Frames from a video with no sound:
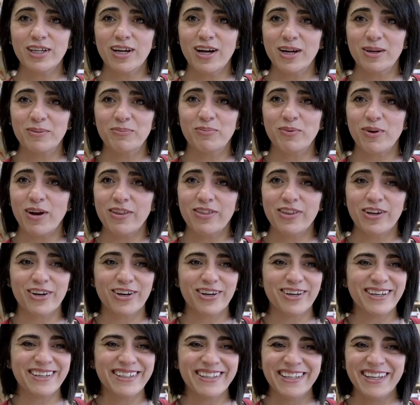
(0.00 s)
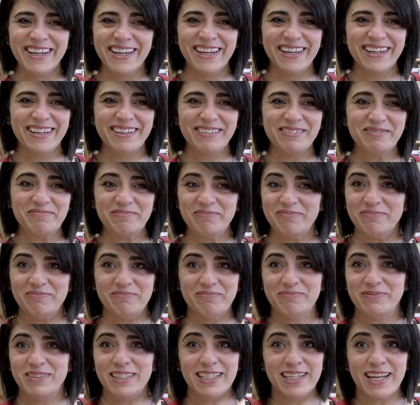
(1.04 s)
young brother
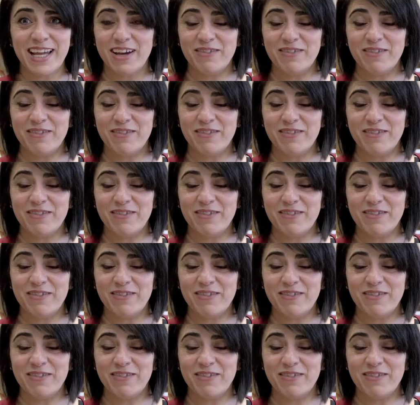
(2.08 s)
didn't